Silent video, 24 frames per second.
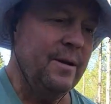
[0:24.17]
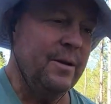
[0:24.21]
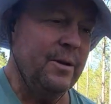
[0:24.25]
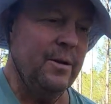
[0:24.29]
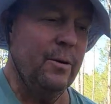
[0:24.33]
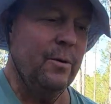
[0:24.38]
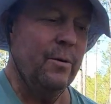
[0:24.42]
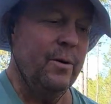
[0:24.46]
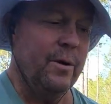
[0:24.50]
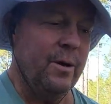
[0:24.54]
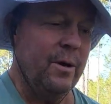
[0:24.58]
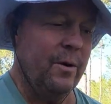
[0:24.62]

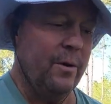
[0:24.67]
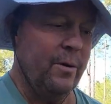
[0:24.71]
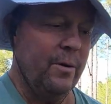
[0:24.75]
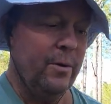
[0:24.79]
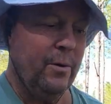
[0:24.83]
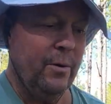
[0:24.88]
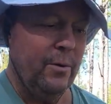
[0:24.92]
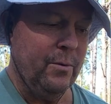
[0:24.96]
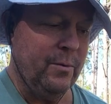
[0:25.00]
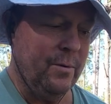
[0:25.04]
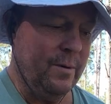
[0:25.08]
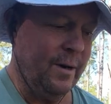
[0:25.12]
we all
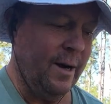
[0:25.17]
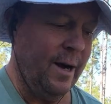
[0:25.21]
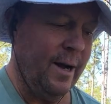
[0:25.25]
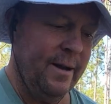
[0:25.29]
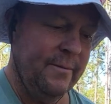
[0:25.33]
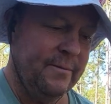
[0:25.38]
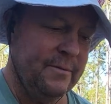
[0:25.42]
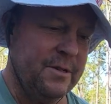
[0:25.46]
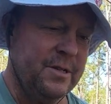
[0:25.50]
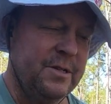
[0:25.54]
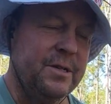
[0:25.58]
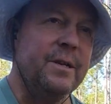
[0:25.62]
know, I
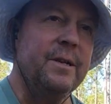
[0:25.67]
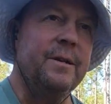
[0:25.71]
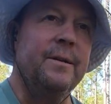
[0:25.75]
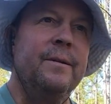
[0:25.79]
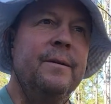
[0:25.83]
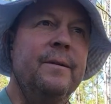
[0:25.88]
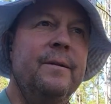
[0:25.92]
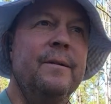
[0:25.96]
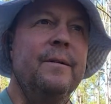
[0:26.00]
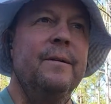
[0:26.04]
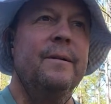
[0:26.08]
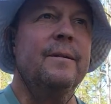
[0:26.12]
haven't
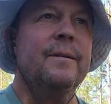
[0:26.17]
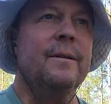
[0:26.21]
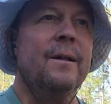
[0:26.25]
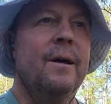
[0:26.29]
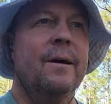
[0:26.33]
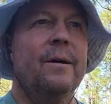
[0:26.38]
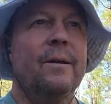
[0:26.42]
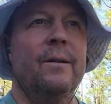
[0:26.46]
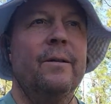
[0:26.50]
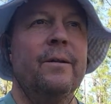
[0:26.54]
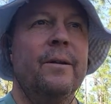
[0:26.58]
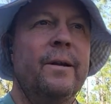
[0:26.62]
seen,
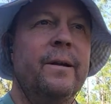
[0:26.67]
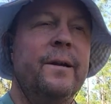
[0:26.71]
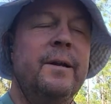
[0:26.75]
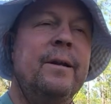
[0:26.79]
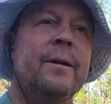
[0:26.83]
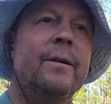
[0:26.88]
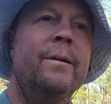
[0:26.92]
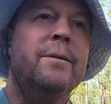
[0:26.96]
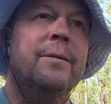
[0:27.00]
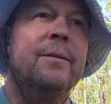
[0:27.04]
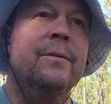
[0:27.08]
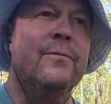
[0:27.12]
luckily,
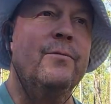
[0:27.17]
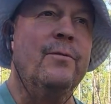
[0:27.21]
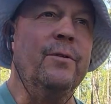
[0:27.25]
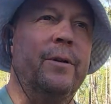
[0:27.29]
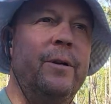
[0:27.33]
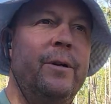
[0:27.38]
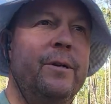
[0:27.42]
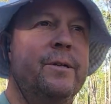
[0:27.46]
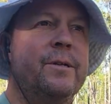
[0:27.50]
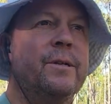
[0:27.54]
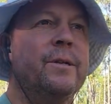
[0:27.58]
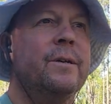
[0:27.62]
any of the
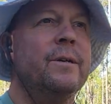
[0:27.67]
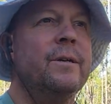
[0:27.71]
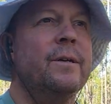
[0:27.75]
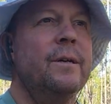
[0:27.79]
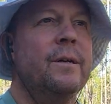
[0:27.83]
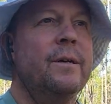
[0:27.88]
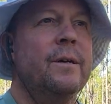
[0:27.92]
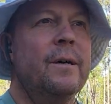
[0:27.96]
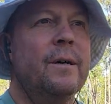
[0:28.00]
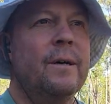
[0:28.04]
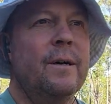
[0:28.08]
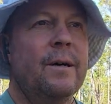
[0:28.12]
footage
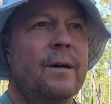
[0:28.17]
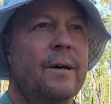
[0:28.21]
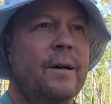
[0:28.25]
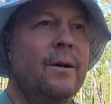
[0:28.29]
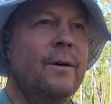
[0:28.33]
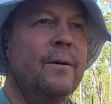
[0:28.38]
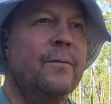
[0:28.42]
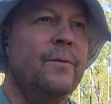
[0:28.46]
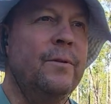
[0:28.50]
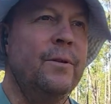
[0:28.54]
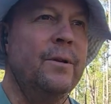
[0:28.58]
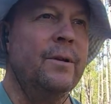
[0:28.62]

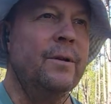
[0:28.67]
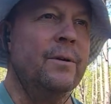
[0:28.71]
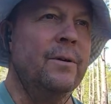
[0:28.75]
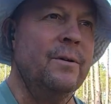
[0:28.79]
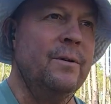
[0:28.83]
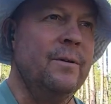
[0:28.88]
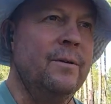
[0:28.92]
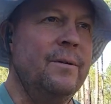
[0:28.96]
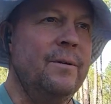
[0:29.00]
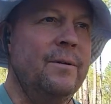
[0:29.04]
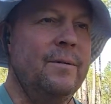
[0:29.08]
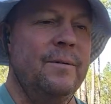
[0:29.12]
of
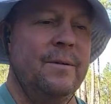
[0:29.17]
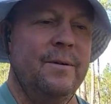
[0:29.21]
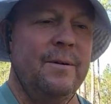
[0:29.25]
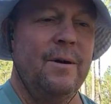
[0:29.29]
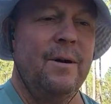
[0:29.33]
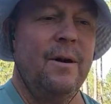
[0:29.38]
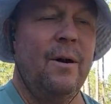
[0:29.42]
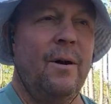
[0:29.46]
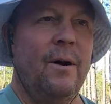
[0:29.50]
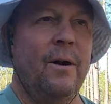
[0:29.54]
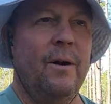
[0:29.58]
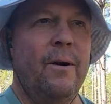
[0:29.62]
the
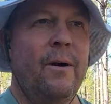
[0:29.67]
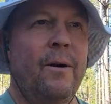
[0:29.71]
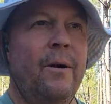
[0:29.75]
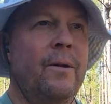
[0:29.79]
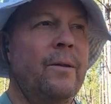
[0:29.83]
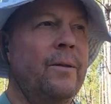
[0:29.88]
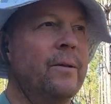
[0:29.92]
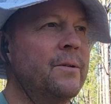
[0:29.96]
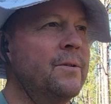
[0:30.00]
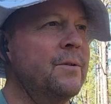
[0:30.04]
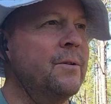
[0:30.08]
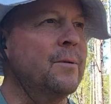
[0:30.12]

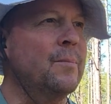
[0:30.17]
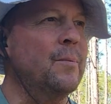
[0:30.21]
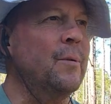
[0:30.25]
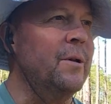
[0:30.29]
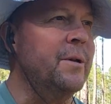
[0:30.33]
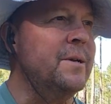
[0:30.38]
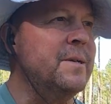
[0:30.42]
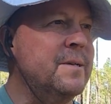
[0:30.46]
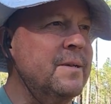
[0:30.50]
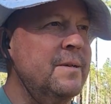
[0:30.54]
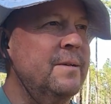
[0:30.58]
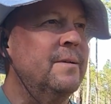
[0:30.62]
horror that took
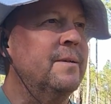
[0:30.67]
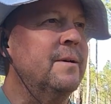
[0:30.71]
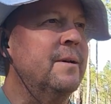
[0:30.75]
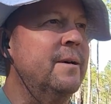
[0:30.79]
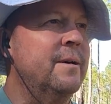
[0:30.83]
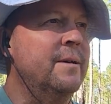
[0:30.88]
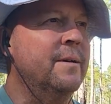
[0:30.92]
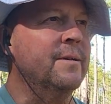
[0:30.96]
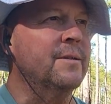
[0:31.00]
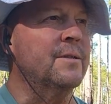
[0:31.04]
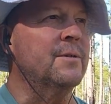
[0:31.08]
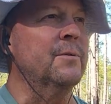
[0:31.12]
place in
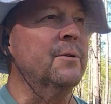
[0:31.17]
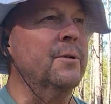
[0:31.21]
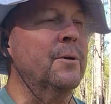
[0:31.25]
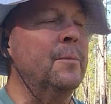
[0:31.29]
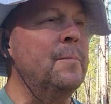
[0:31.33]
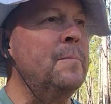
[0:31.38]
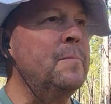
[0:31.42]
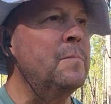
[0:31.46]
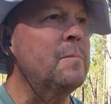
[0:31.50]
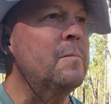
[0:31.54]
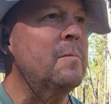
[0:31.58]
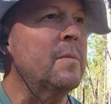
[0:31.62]

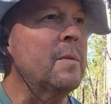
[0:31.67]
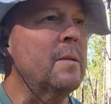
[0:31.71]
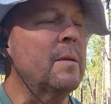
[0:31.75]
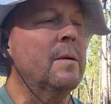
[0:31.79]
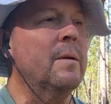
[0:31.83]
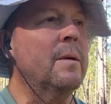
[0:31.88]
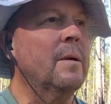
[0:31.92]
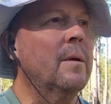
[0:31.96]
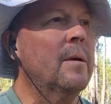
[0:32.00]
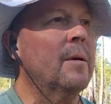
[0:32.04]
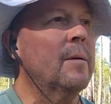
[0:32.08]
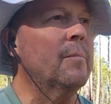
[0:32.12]
Israel,
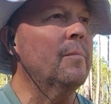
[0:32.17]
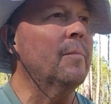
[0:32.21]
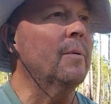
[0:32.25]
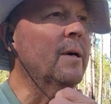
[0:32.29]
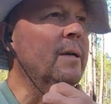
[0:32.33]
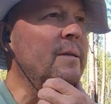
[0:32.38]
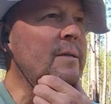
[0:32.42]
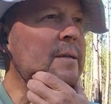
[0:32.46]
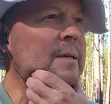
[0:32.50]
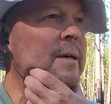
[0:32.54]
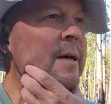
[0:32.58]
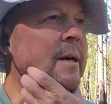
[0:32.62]

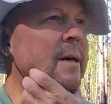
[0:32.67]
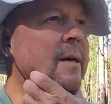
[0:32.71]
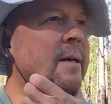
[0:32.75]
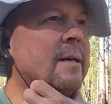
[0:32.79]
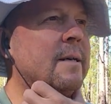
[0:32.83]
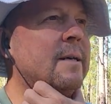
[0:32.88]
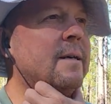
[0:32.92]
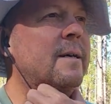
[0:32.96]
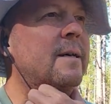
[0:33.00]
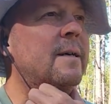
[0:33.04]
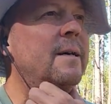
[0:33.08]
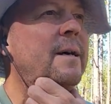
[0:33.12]
but
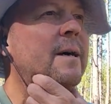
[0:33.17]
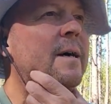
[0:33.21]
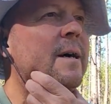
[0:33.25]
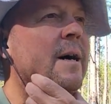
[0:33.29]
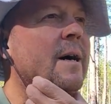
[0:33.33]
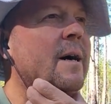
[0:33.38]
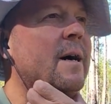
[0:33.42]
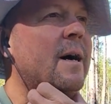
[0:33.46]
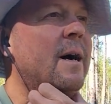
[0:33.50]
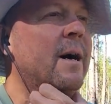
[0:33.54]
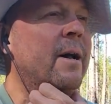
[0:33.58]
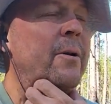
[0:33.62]

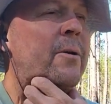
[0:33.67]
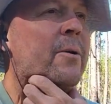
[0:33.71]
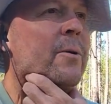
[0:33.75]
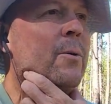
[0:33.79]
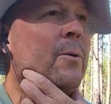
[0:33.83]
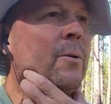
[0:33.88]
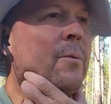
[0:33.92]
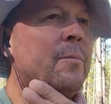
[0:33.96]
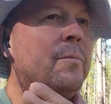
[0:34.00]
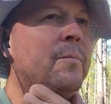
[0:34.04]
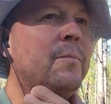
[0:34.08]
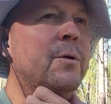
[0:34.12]
I don't
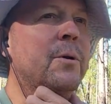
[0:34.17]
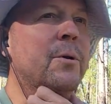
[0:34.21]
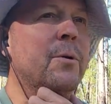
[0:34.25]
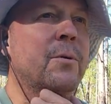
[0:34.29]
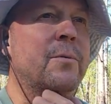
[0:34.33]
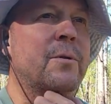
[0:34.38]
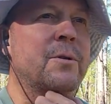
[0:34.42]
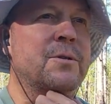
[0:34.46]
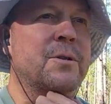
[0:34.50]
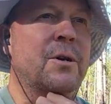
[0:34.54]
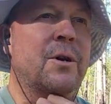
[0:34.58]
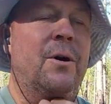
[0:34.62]
know,
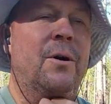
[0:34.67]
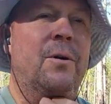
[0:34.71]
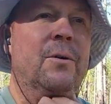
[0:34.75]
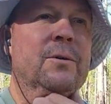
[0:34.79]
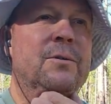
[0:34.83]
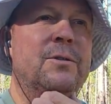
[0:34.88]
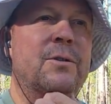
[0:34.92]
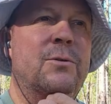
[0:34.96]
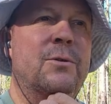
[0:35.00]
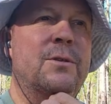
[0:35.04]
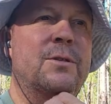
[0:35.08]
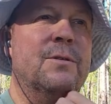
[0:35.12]
there's
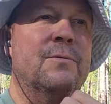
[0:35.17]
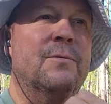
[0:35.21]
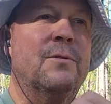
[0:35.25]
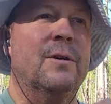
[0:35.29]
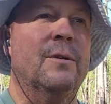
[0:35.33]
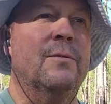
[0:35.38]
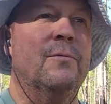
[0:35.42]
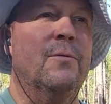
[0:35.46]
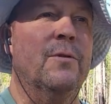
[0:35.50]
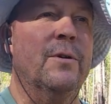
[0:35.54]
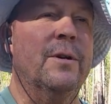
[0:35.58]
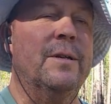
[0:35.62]
all sorts of
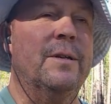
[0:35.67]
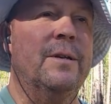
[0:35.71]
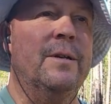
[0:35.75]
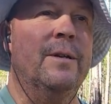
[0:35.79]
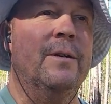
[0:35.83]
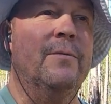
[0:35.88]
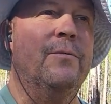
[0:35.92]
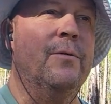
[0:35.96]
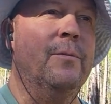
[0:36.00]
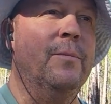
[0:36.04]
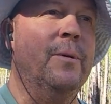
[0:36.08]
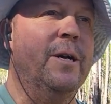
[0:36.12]
conflicting
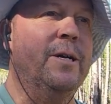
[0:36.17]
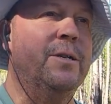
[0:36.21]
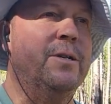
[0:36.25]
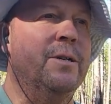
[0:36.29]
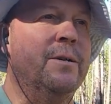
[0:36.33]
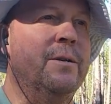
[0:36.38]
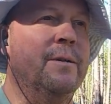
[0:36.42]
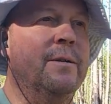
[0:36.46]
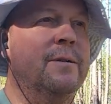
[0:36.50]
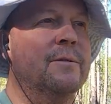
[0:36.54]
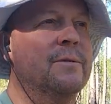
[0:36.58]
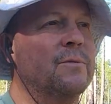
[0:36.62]

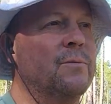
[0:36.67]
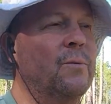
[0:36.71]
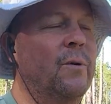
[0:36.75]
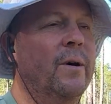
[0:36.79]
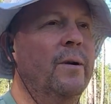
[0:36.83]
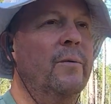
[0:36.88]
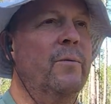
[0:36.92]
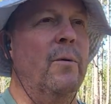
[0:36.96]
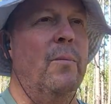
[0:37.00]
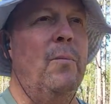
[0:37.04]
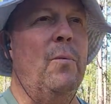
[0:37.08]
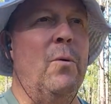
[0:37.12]
information. There's
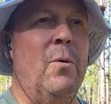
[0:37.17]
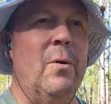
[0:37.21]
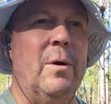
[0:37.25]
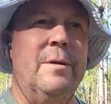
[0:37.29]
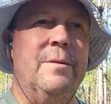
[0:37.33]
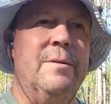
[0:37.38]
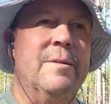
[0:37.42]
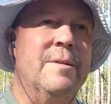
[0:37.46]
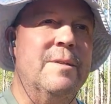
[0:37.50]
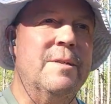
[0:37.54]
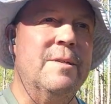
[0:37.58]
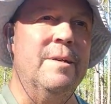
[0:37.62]
one
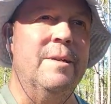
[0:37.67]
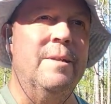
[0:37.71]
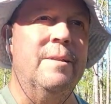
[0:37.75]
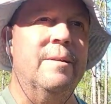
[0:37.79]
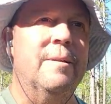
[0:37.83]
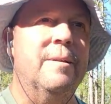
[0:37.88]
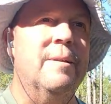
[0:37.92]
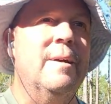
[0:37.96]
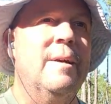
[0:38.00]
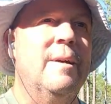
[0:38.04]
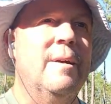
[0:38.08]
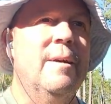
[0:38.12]
report that
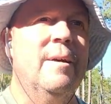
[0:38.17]
said